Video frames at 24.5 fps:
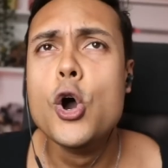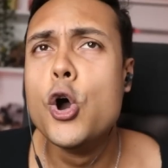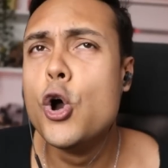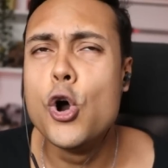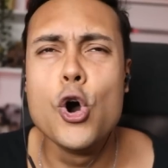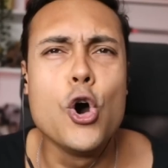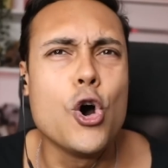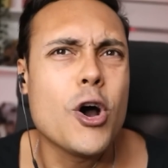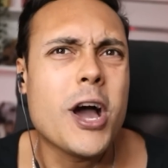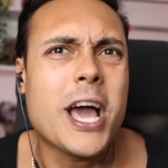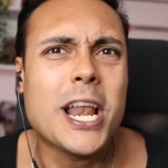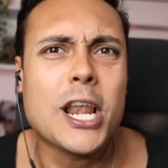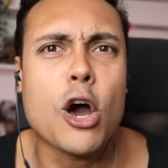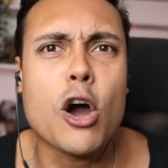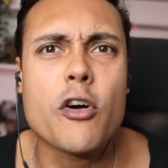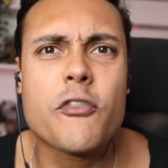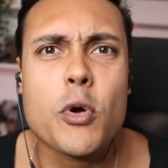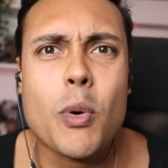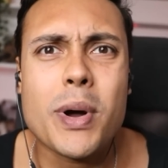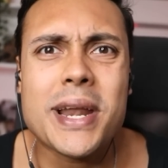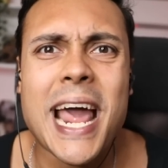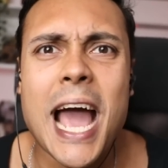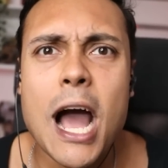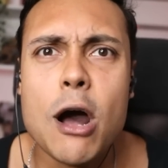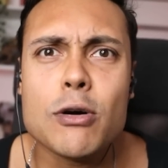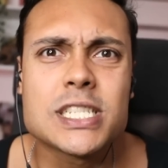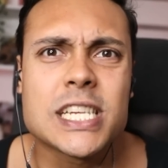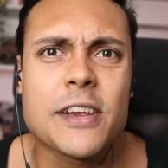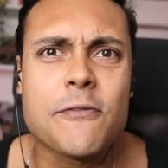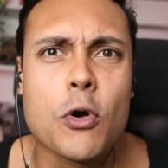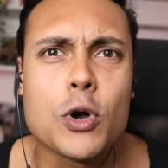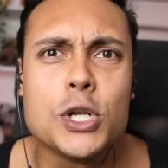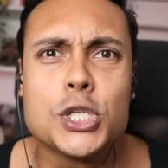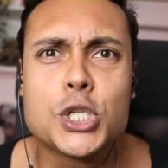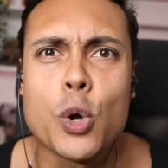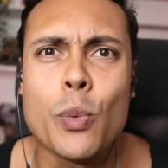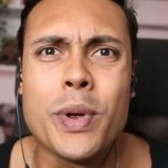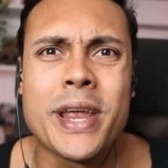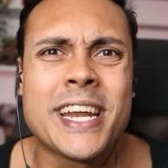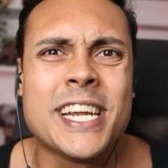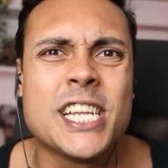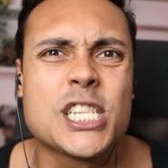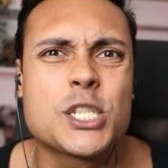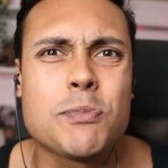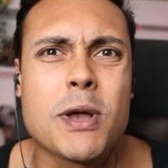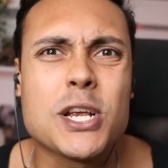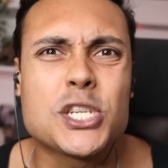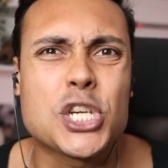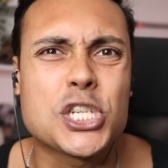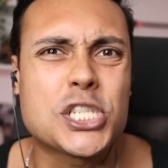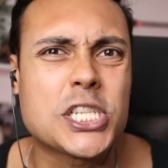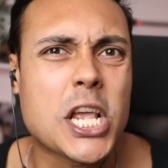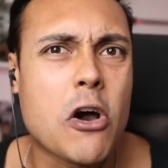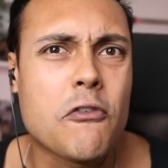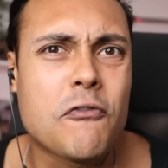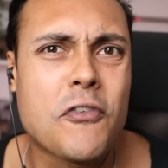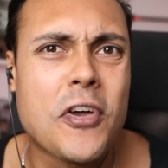Hello everyone, how's everyone doing? in this MessYourself